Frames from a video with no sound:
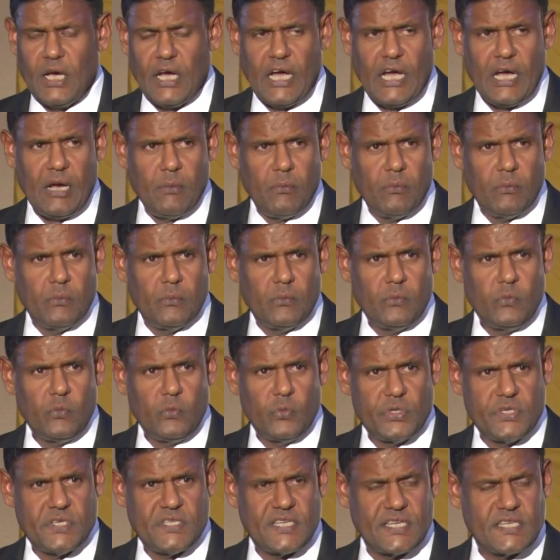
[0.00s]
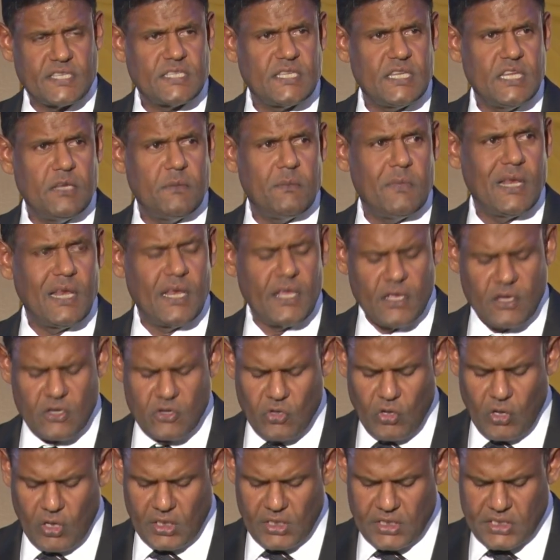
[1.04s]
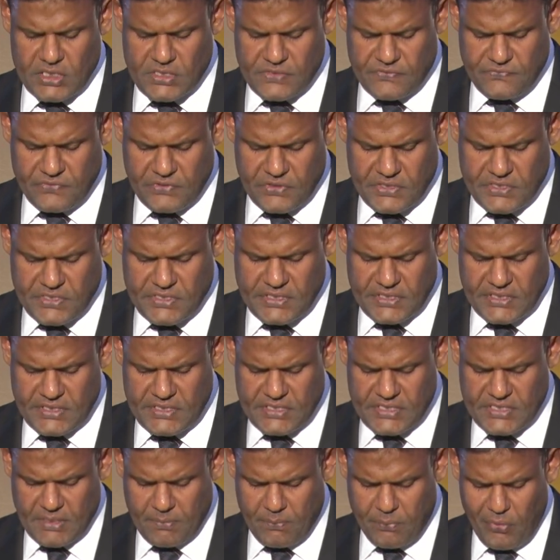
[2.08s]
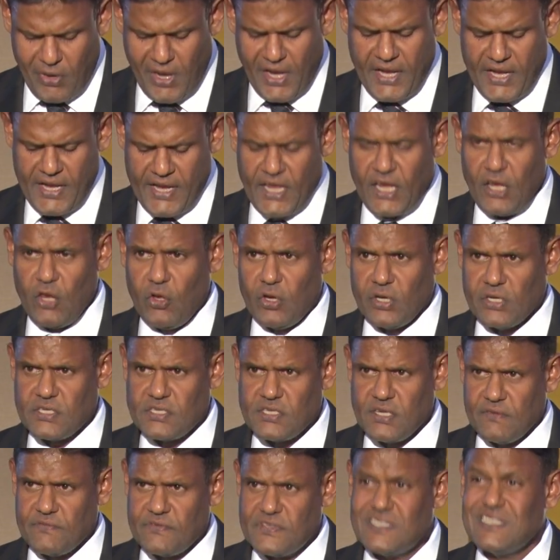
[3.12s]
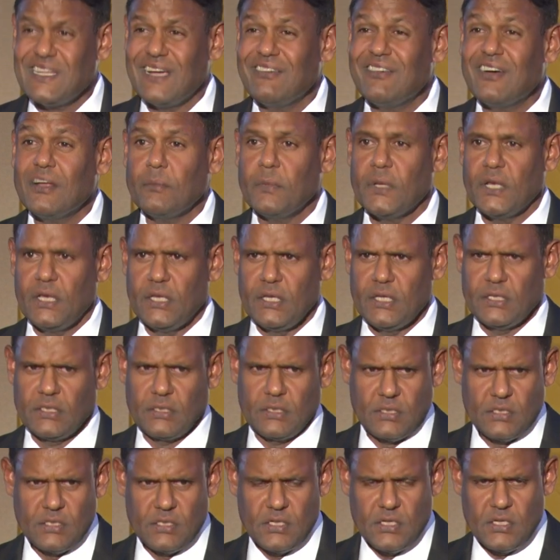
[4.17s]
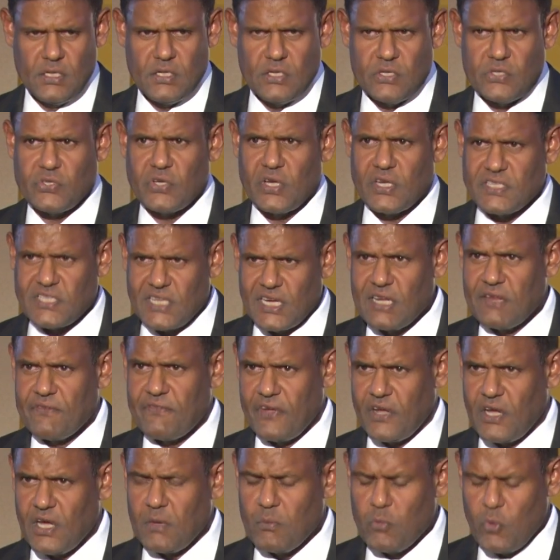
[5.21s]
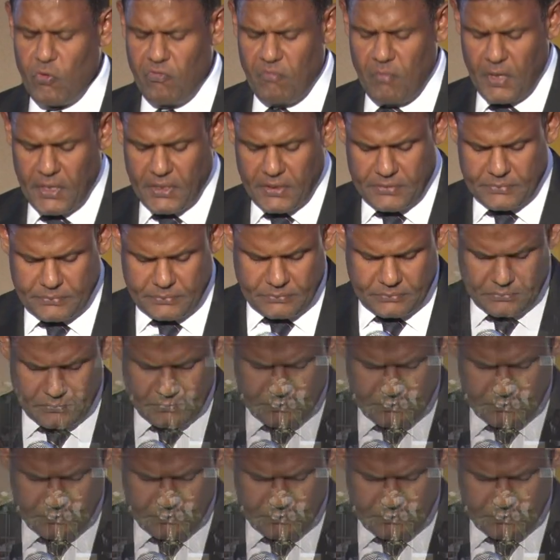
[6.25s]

um, was $16 million versus a prior year loss of $7 million. So a significant movement.